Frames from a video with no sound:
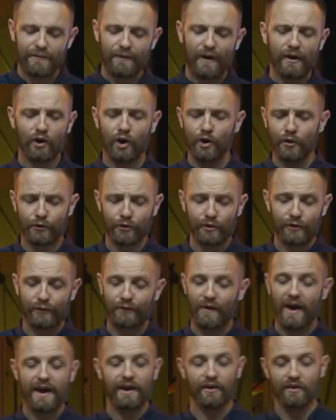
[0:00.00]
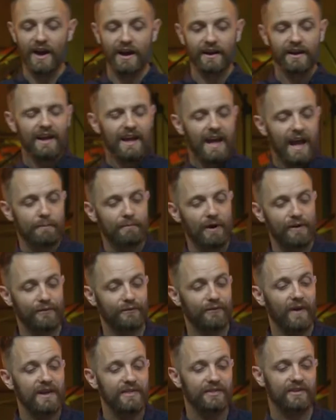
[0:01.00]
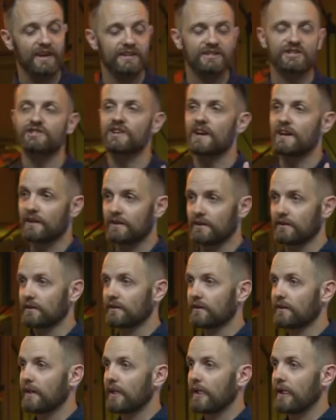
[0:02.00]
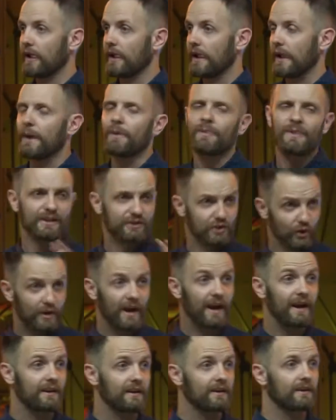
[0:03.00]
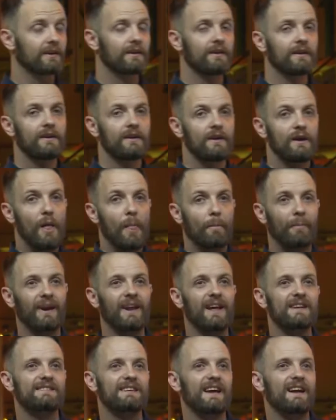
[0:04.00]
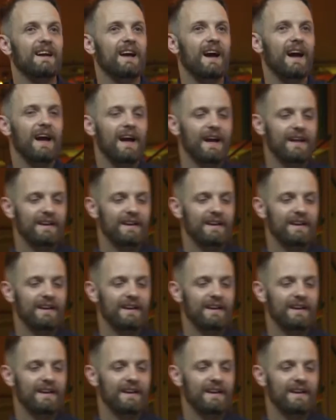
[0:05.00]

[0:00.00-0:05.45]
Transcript: If I go through the fire, right, and my faith gets shaken, that's okay. But let's say